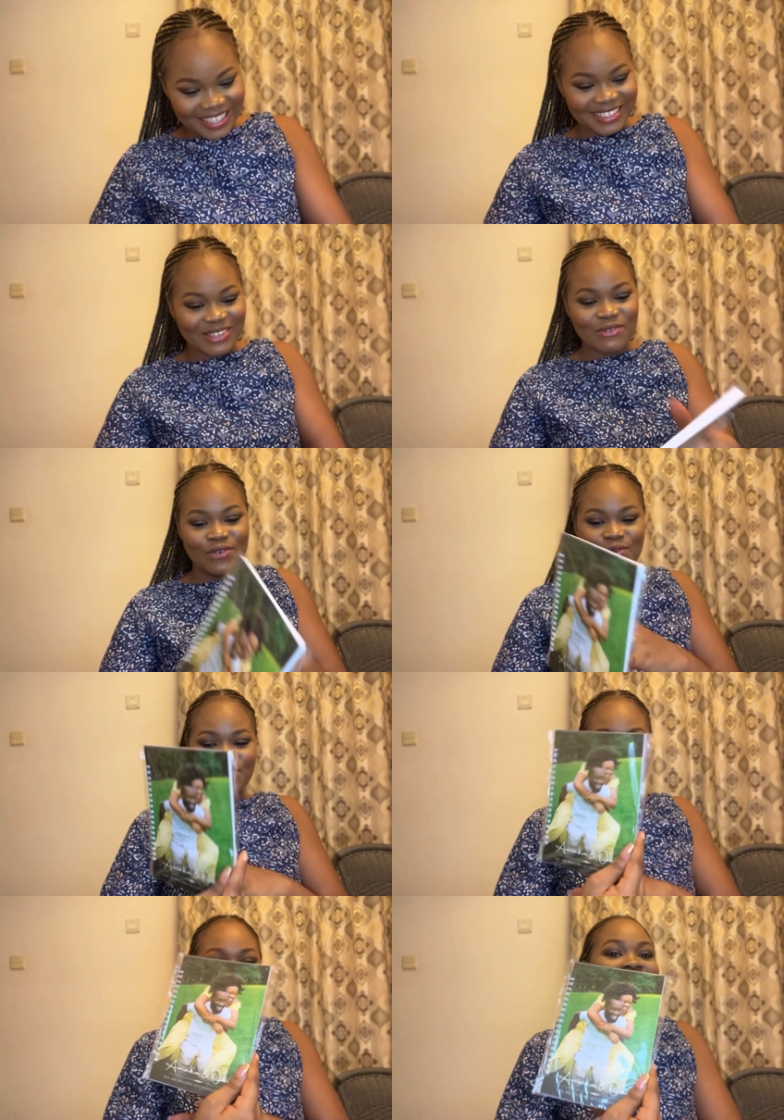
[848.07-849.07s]
not for
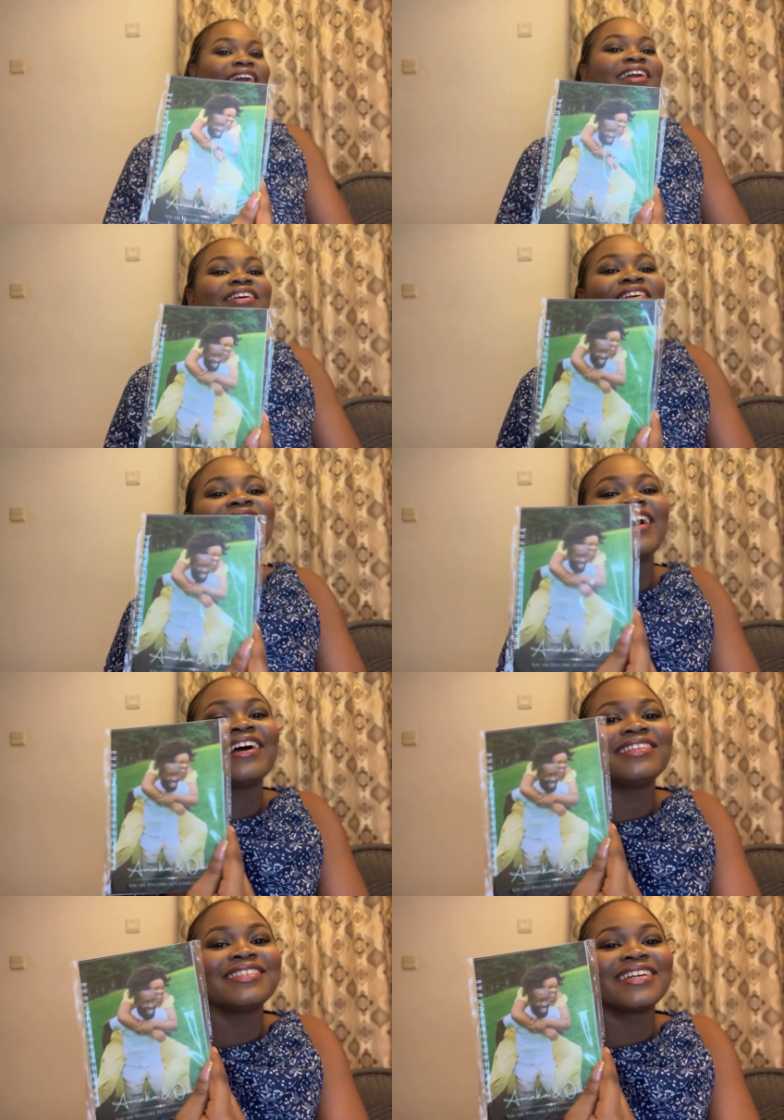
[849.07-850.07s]
free, you
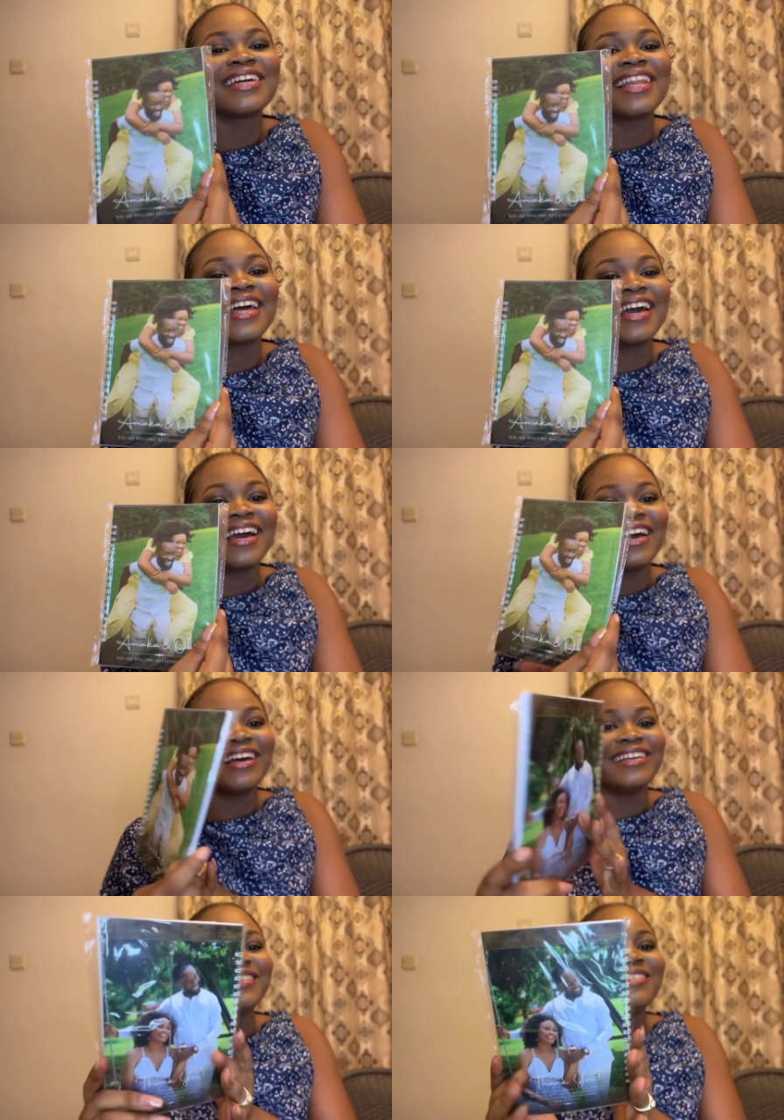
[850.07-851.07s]
guys. Look at
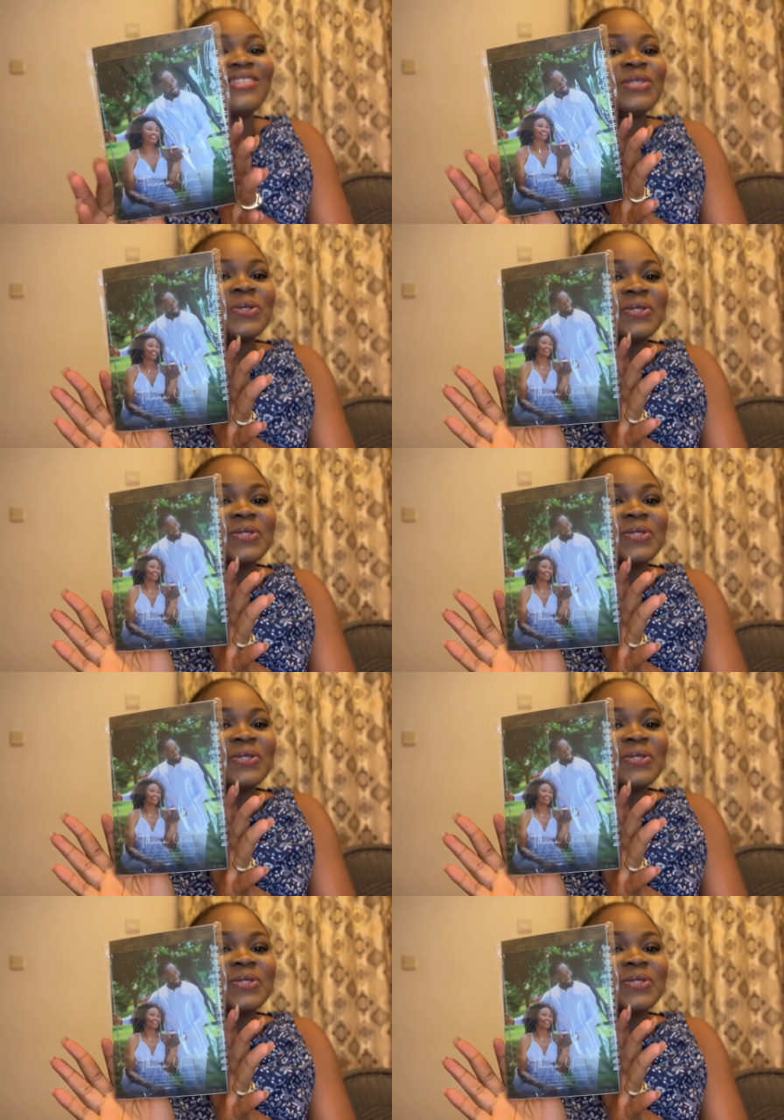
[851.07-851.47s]
that. It's so